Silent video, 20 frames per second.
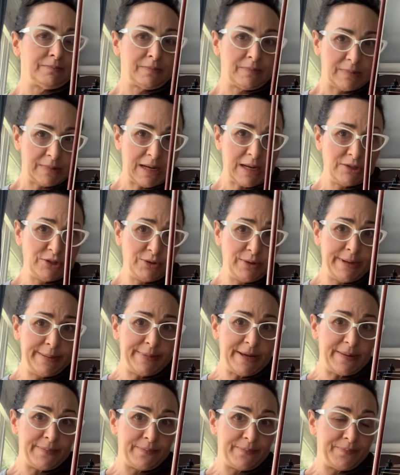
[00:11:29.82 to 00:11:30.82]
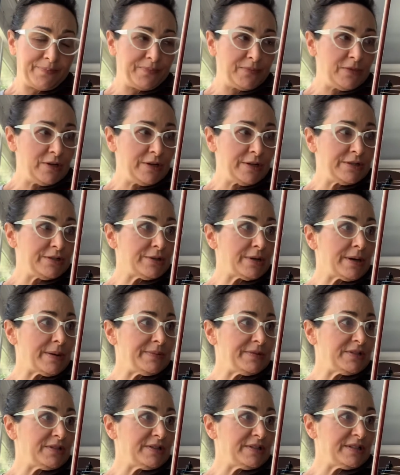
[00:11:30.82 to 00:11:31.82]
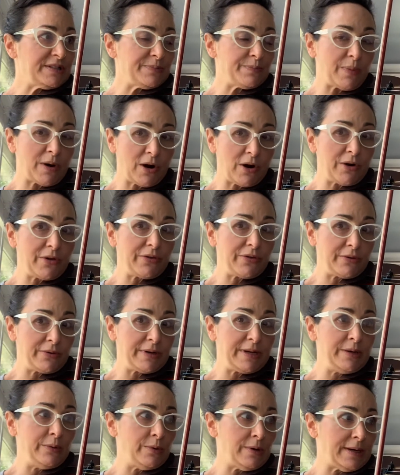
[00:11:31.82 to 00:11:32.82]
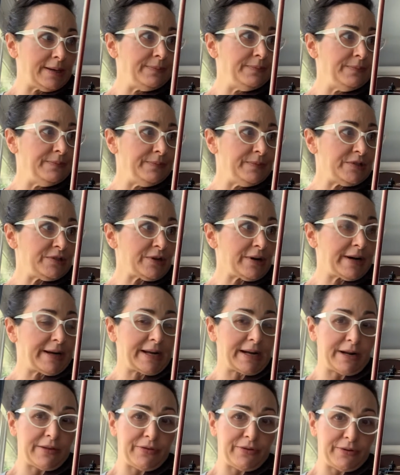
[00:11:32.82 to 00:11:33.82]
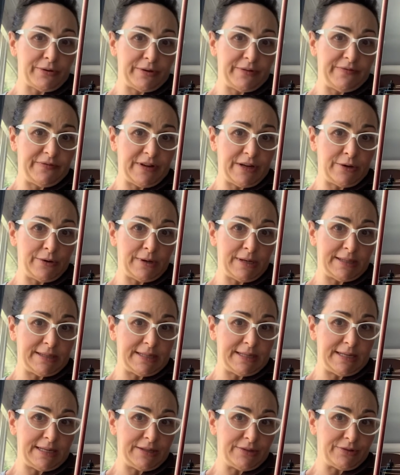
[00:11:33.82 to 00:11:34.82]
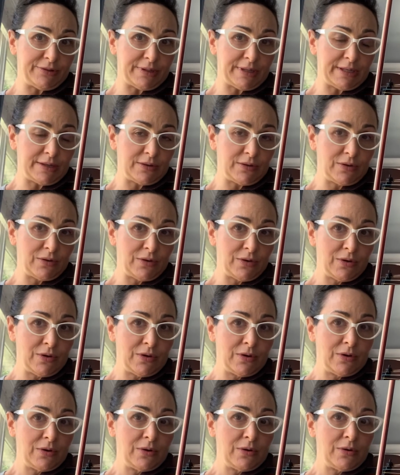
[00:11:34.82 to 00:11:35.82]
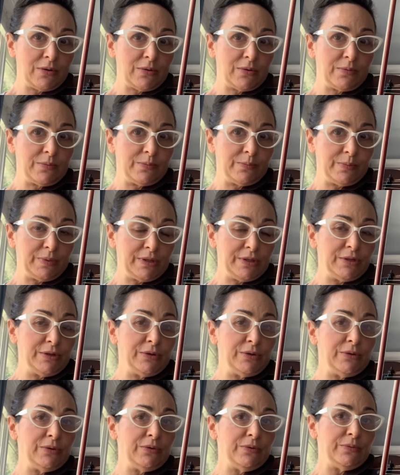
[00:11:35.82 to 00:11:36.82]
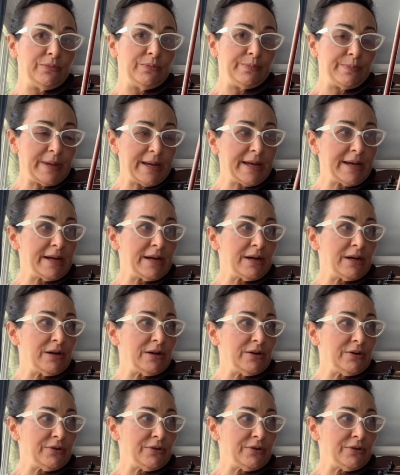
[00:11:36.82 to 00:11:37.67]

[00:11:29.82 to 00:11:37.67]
Now join me. You can do it. So this is bar 31, starting on a 3rd finger on the D string. Blueberry.